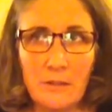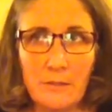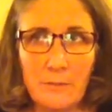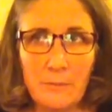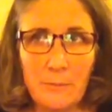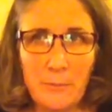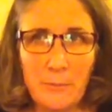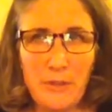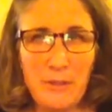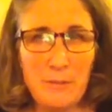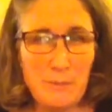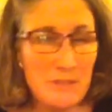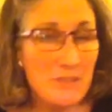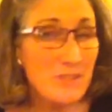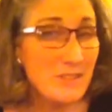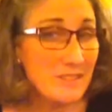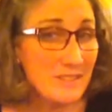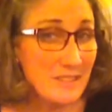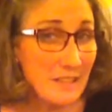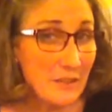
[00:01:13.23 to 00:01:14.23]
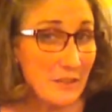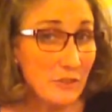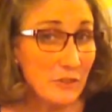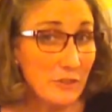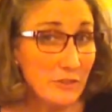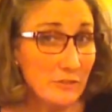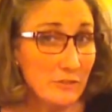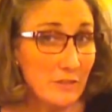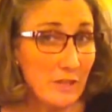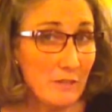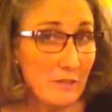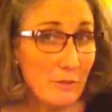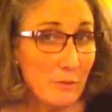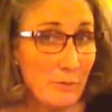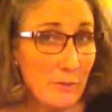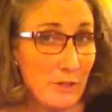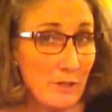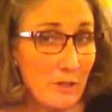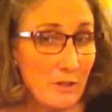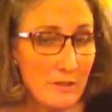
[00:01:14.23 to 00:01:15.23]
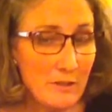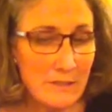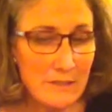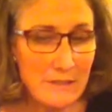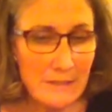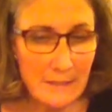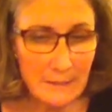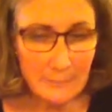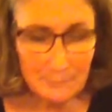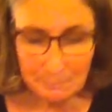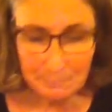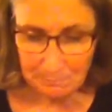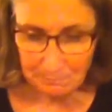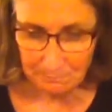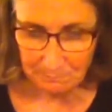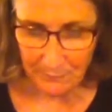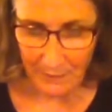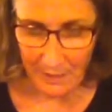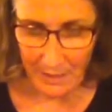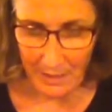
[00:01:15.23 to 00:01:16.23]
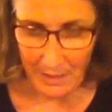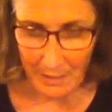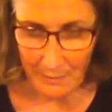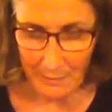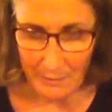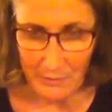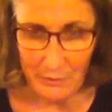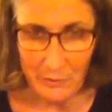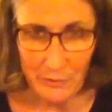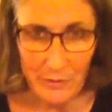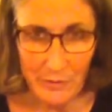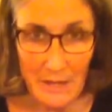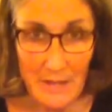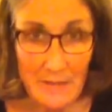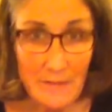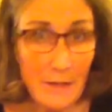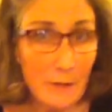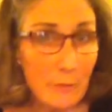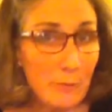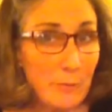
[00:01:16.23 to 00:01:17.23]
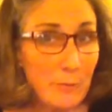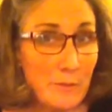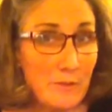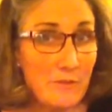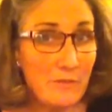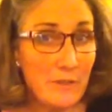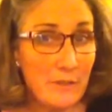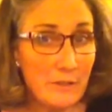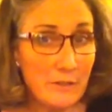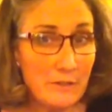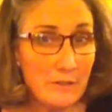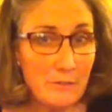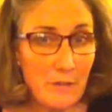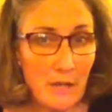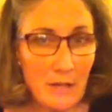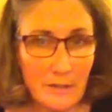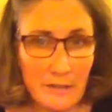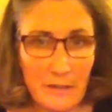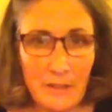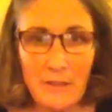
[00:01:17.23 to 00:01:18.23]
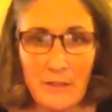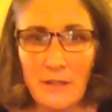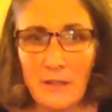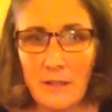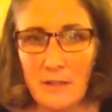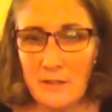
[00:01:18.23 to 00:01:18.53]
pretty much the center of what we call India, the terrain there would be fairly rocky.